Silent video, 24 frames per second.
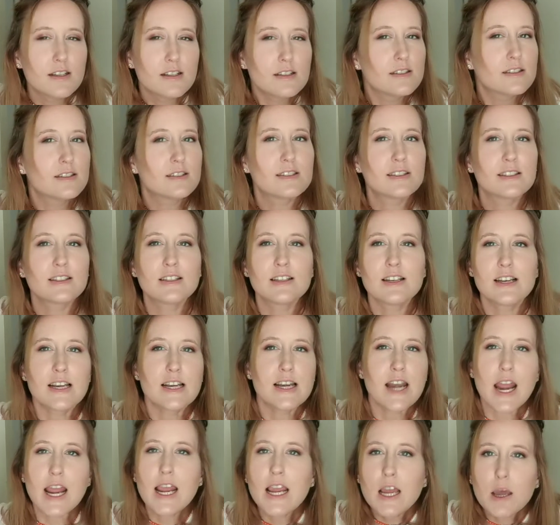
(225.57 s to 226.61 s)

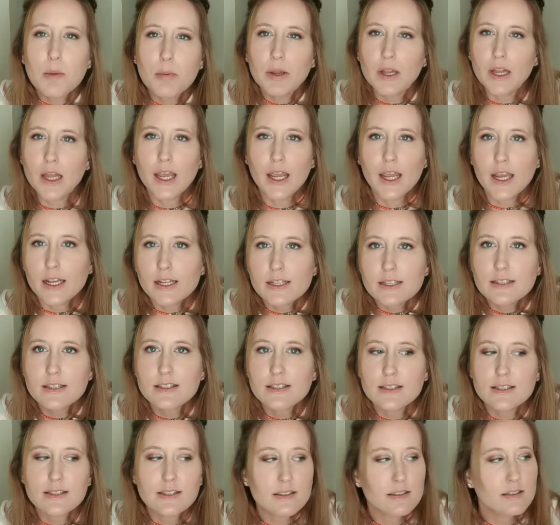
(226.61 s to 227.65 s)
snake
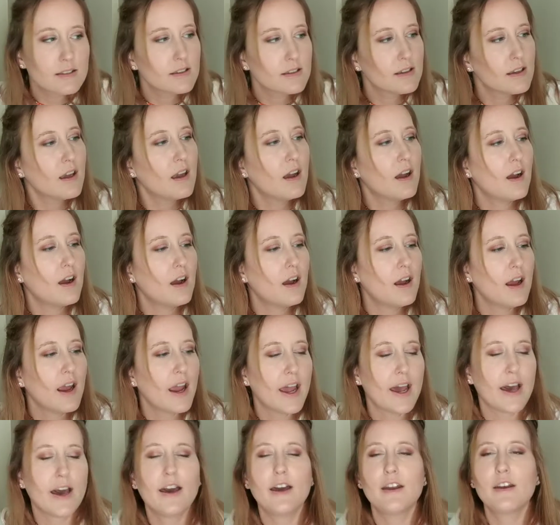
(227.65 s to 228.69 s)
plants
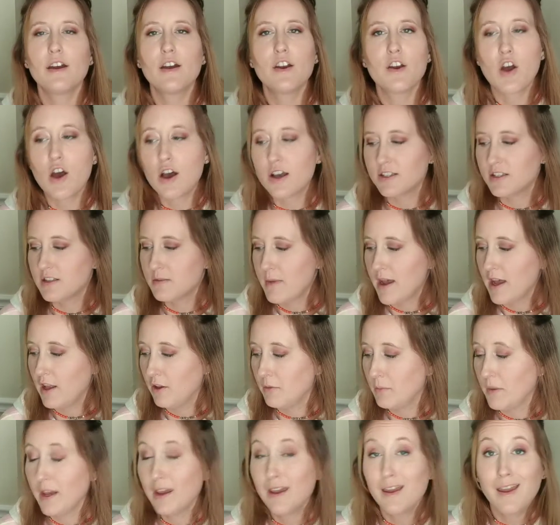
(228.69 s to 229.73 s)
add an awesome
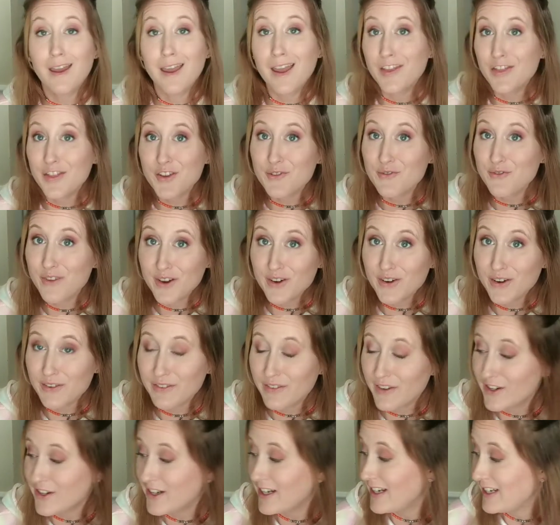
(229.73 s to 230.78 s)
element, and they're very,
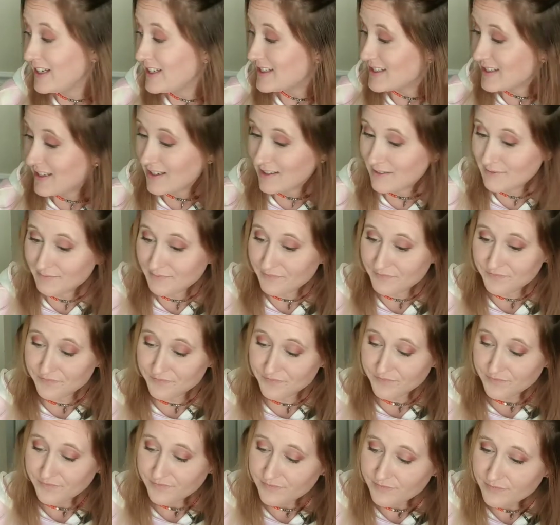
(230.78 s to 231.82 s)
very easy.
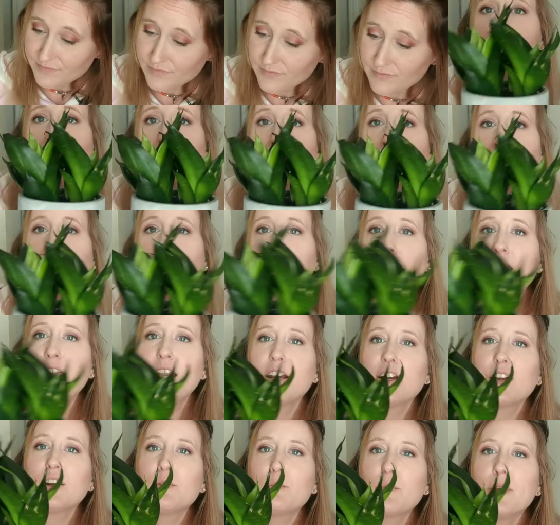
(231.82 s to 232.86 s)

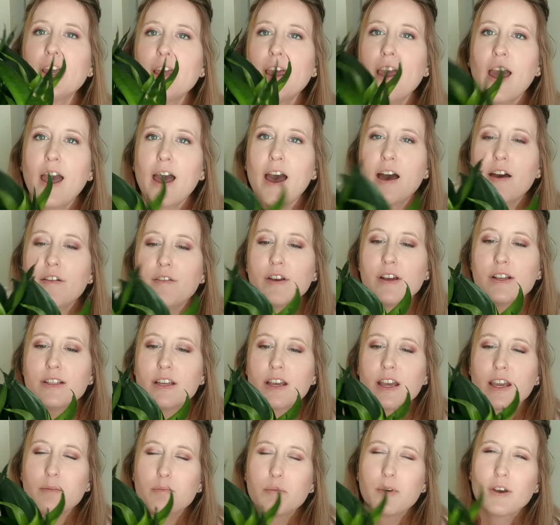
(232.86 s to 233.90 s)
Here we have a
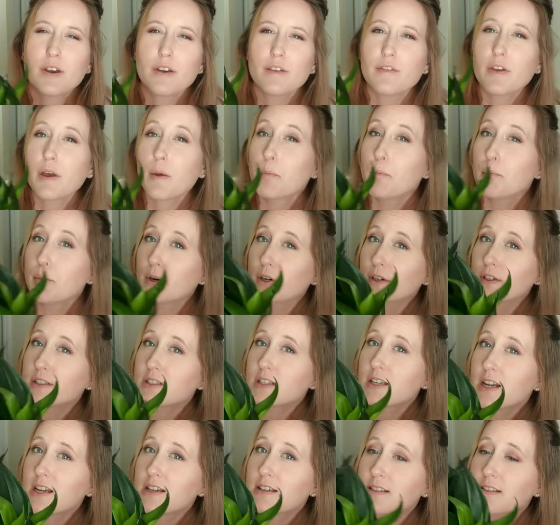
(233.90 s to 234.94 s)
type of bird's
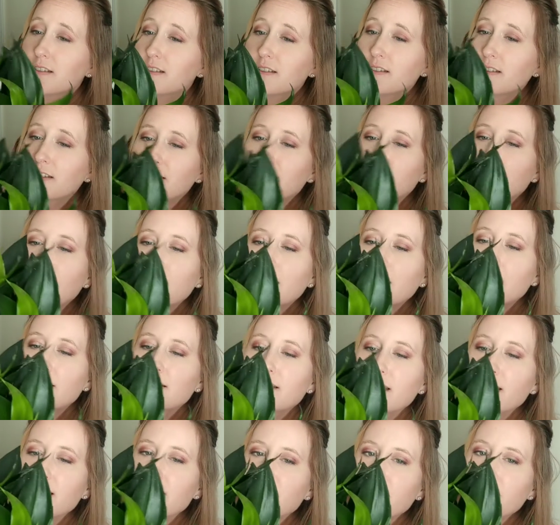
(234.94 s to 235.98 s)
nest
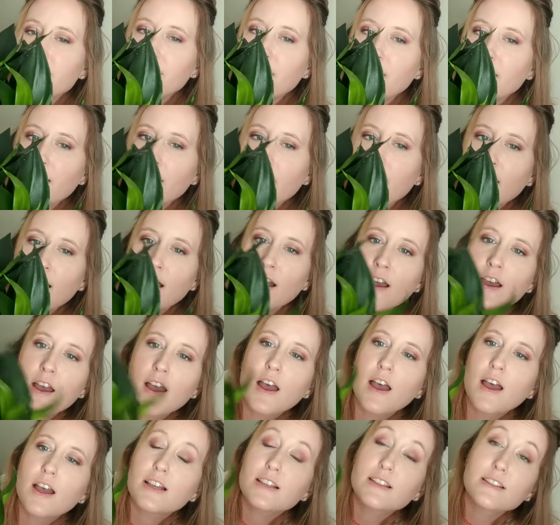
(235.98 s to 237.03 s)
Sansevieria
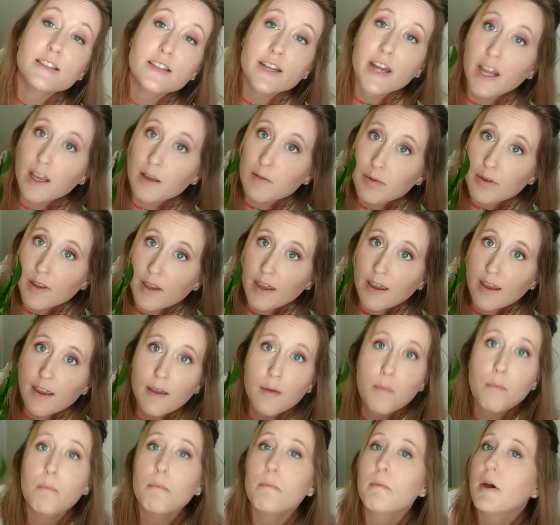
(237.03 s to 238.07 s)
snake
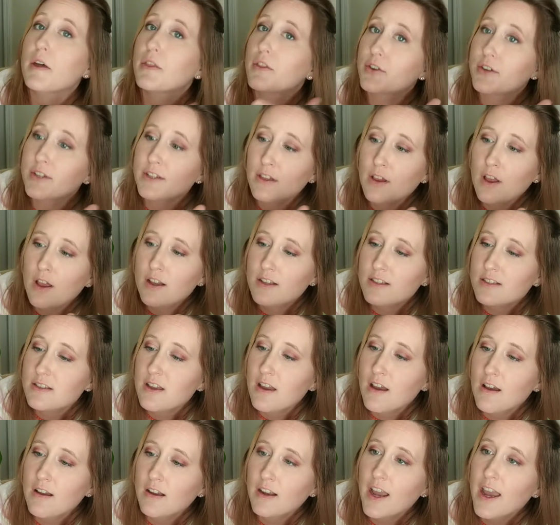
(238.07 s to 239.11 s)
plant, mother-in-law's
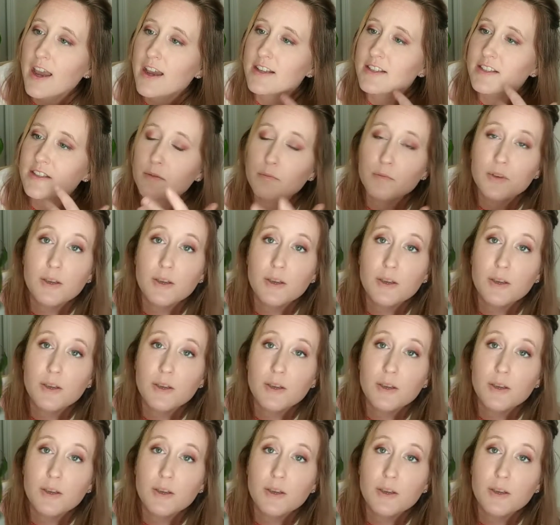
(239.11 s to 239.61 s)
tongue, as some